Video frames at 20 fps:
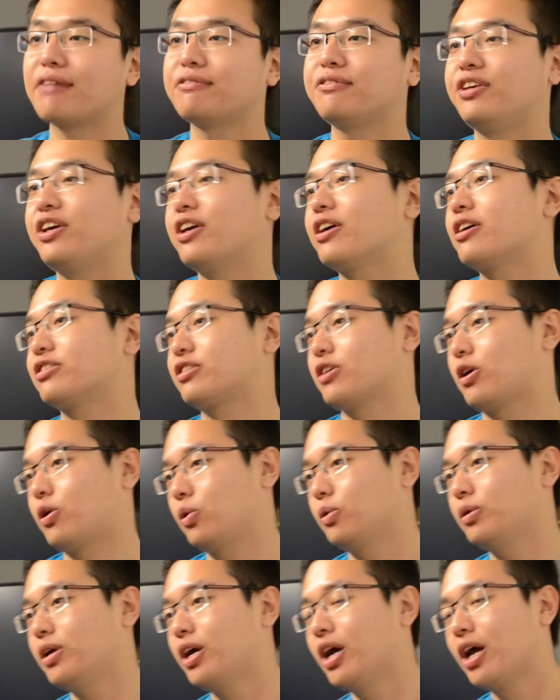years
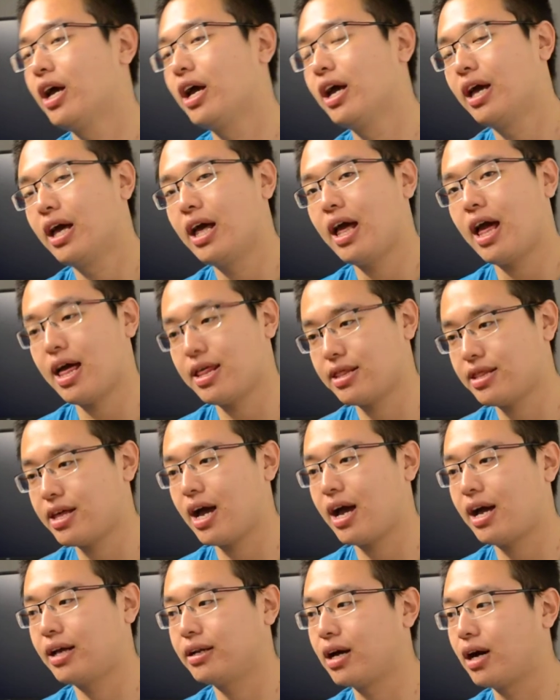old, and
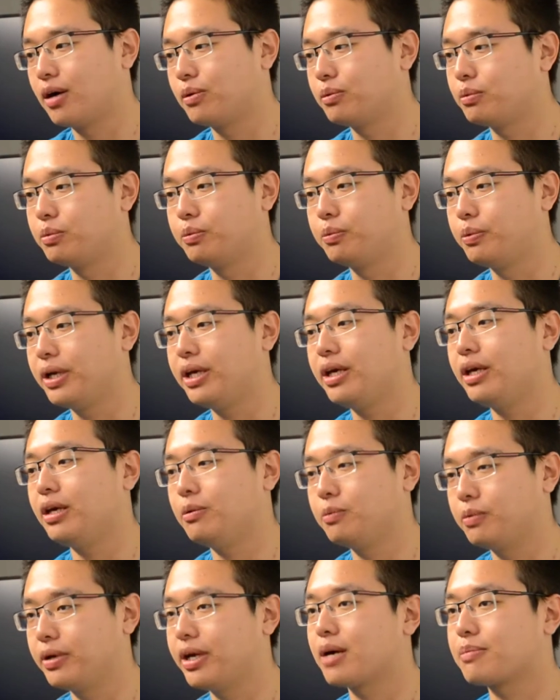then
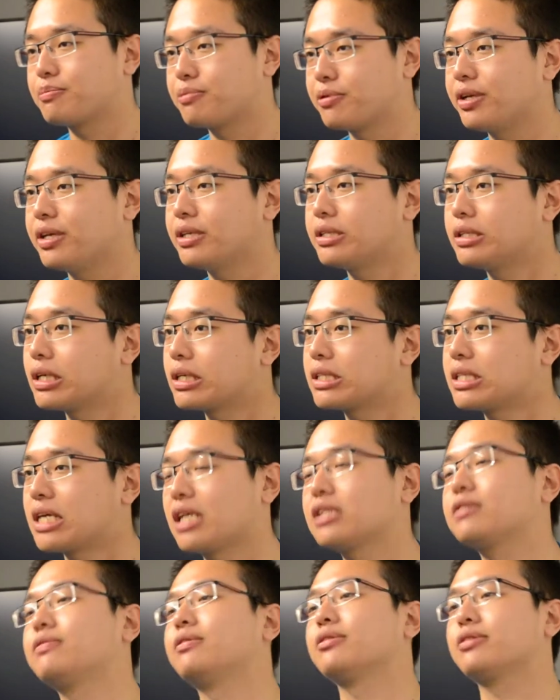we are pretty
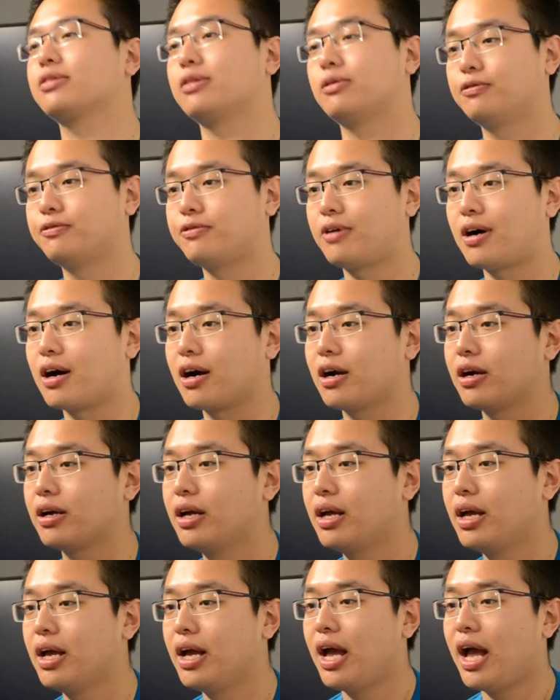successful so far.
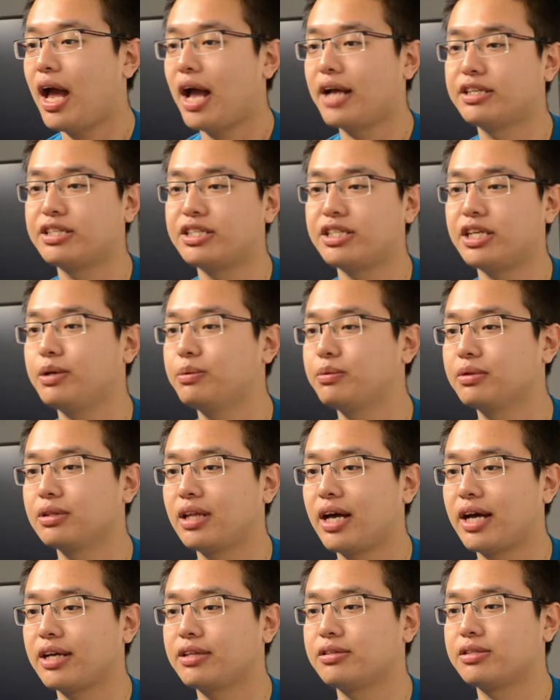And she would
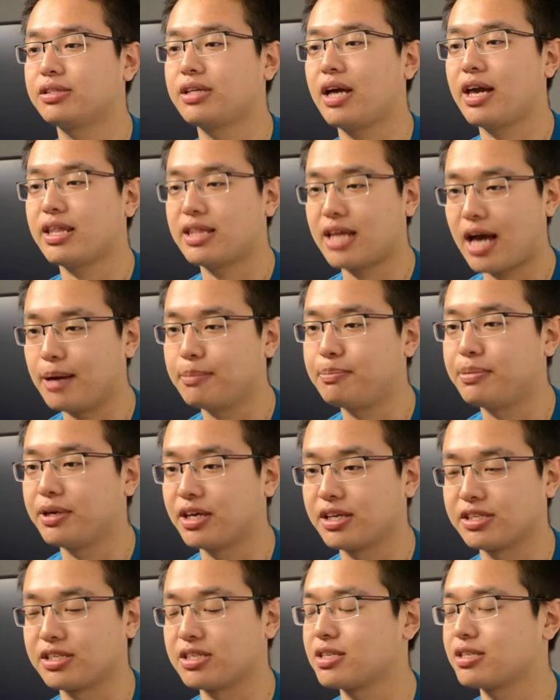like to say that
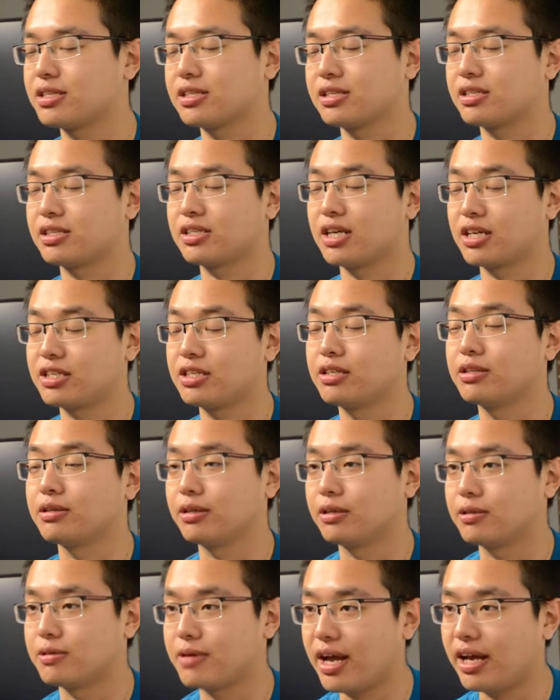because this is such a
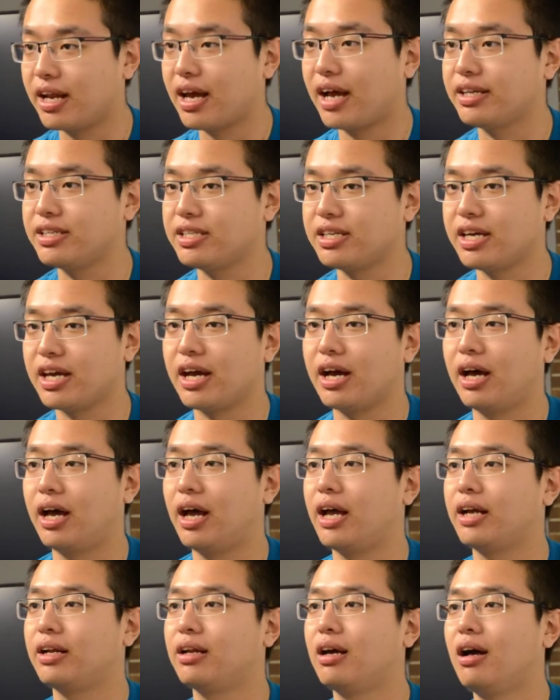great idea,
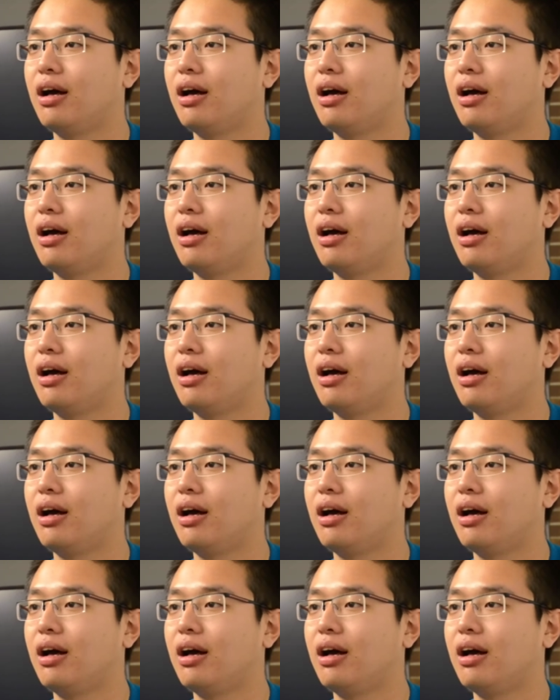and